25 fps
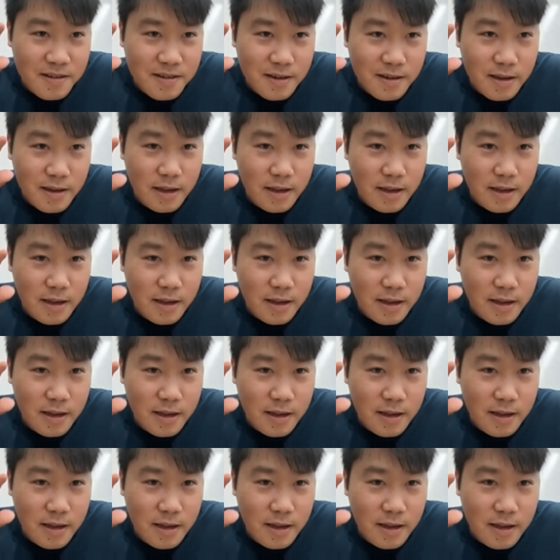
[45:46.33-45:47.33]
Folding. In
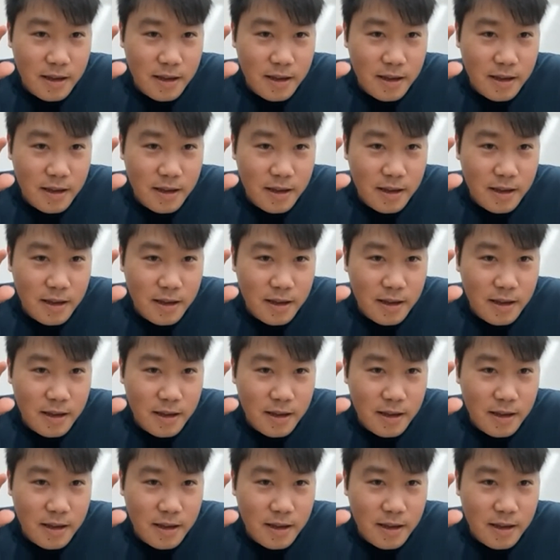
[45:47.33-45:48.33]
That that involves some
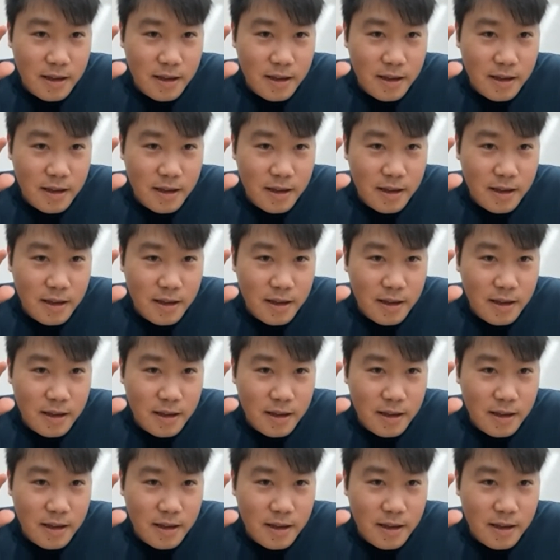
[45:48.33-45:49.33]
group operation as
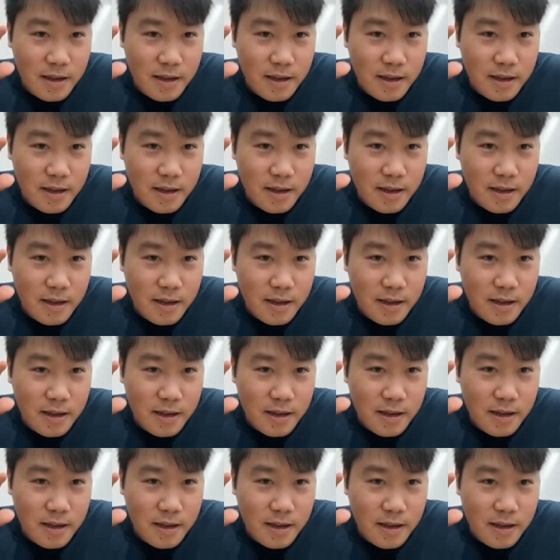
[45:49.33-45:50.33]
well, right? One
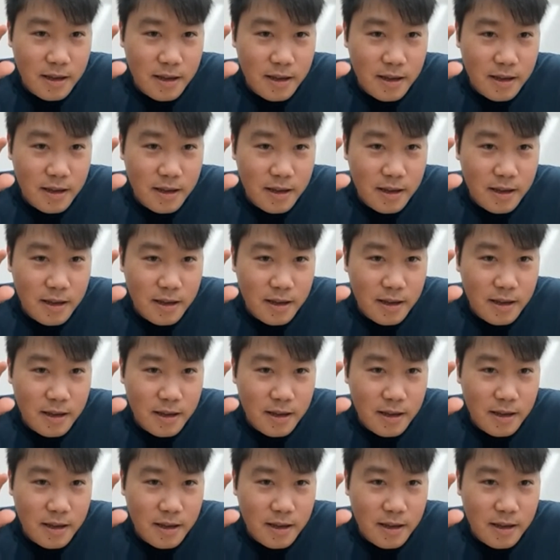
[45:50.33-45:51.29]
one group operations.